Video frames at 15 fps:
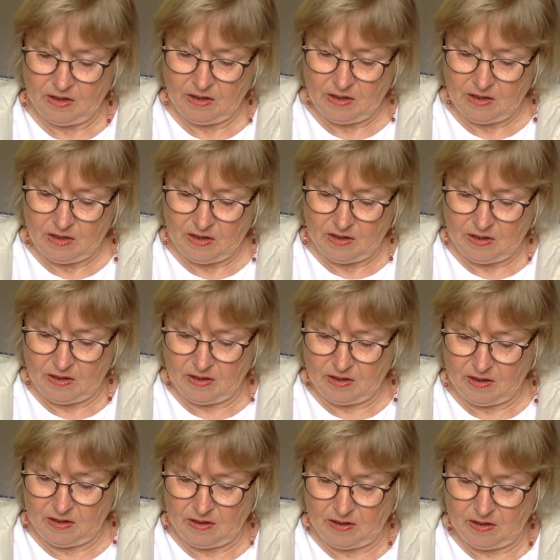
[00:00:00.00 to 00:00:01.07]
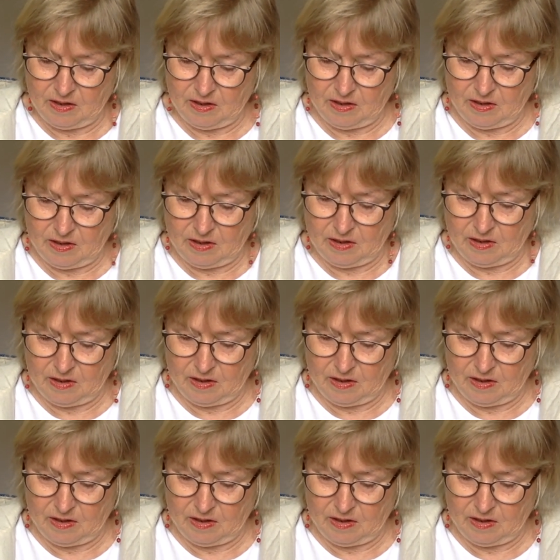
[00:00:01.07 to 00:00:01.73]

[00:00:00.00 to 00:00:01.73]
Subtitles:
Nothing is said.